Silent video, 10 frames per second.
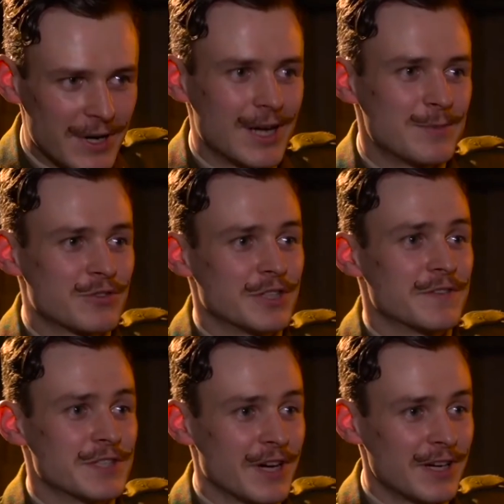My name's
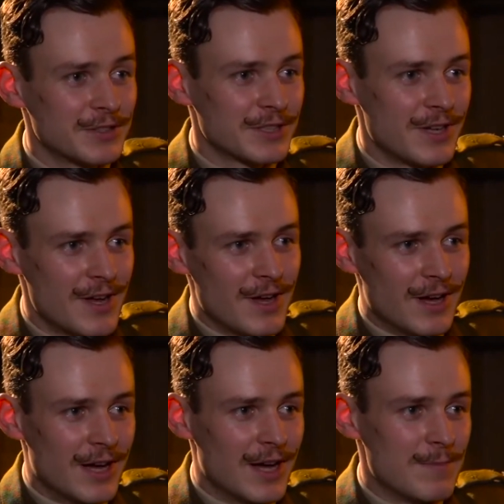Christopher Stiles.
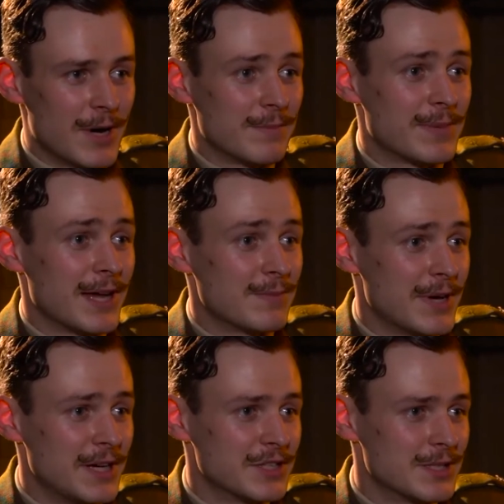I'm playing
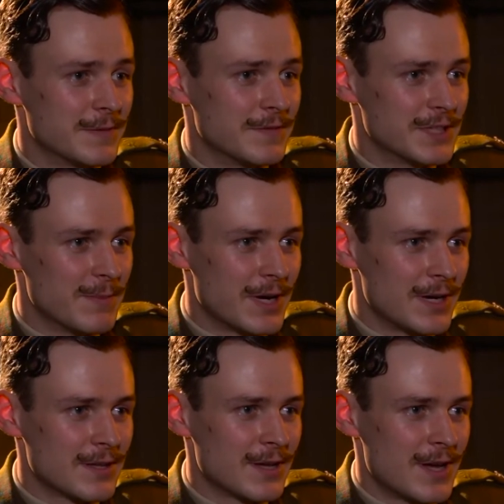Major Timothy
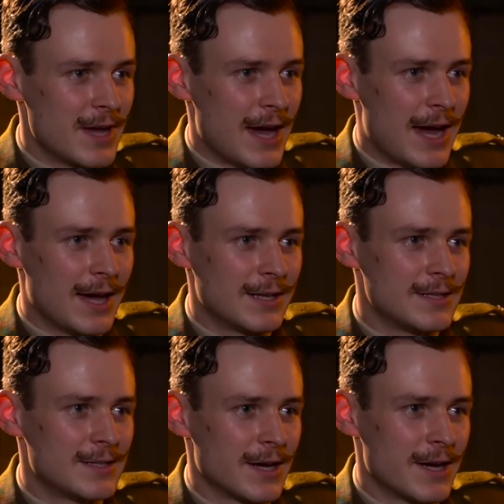Smythe.
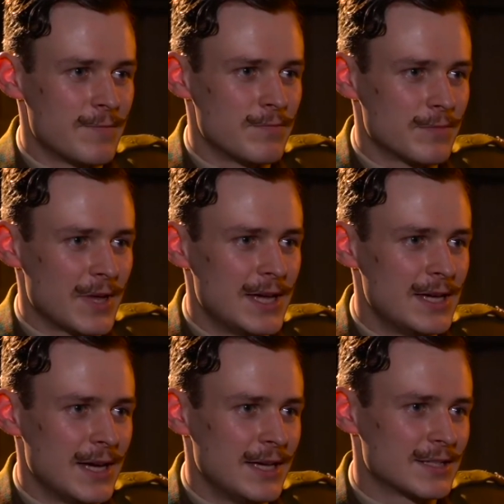And
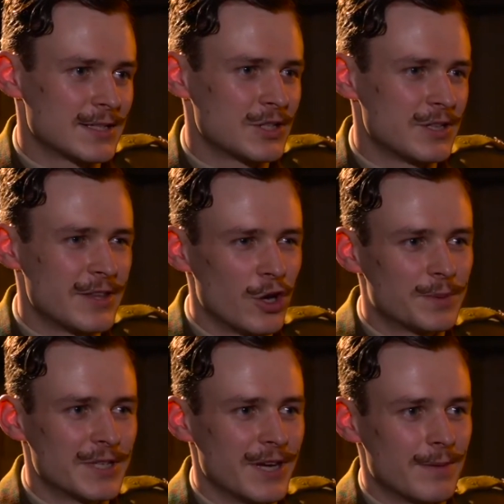he is essentially the
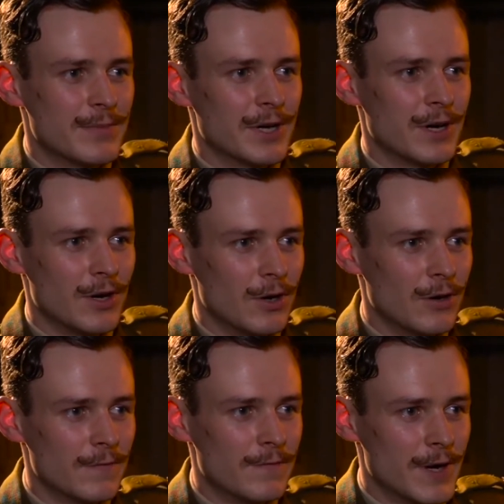opposite number
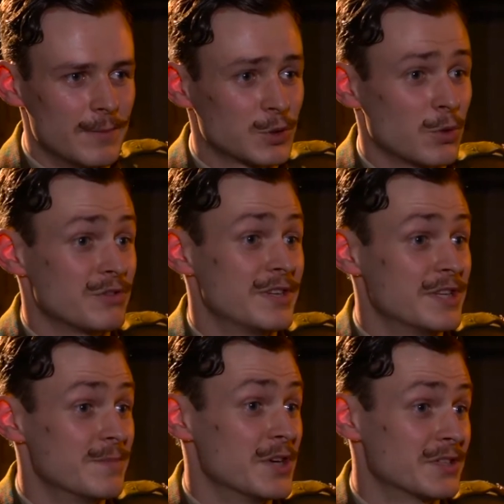of Squadron
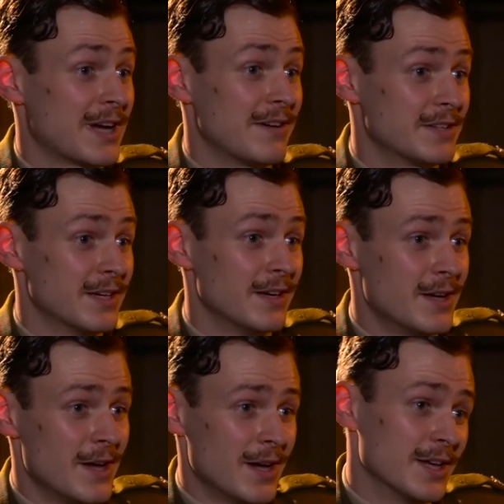Leader Muir's character.
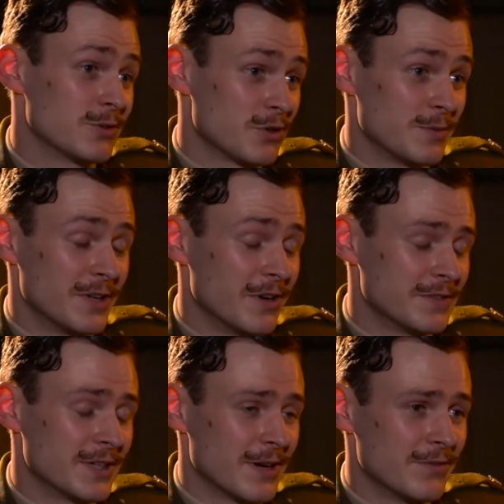Squadron Muir
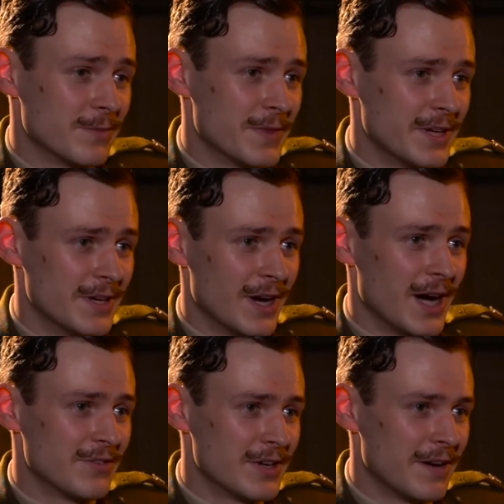obviously coming from the
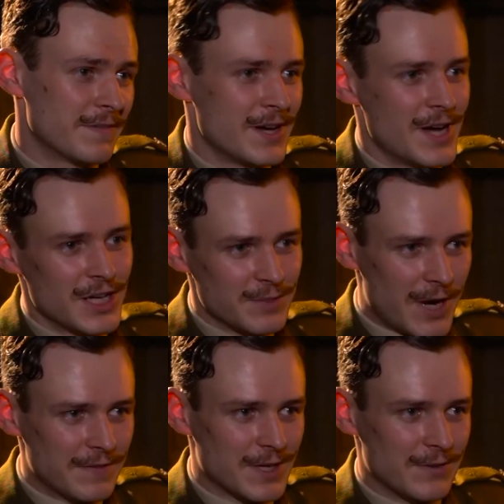RAF,
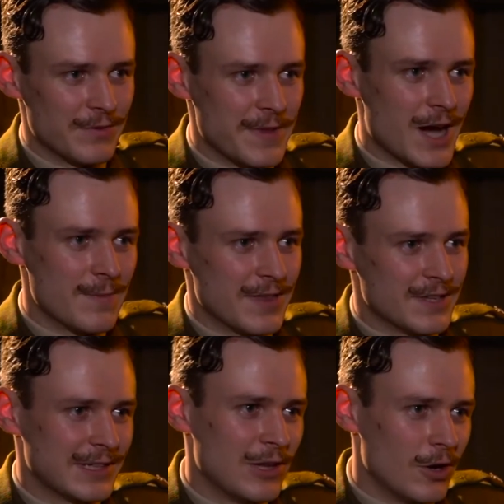Smythe is coming from the army, and
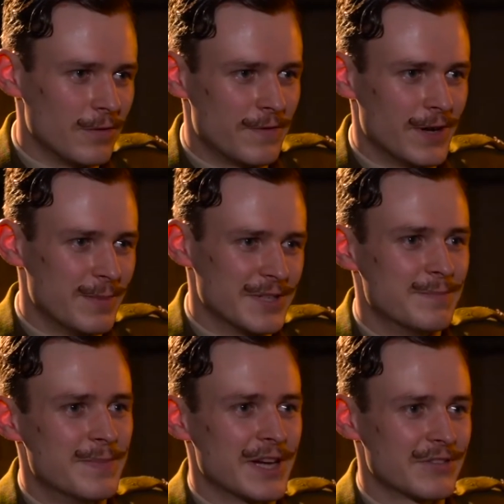there's a lot of bits
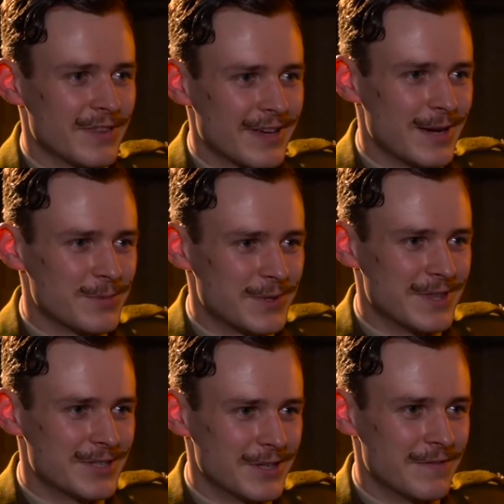of bickering they get between
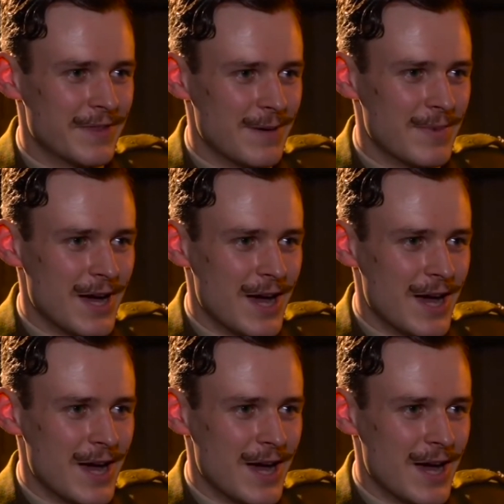the two of them,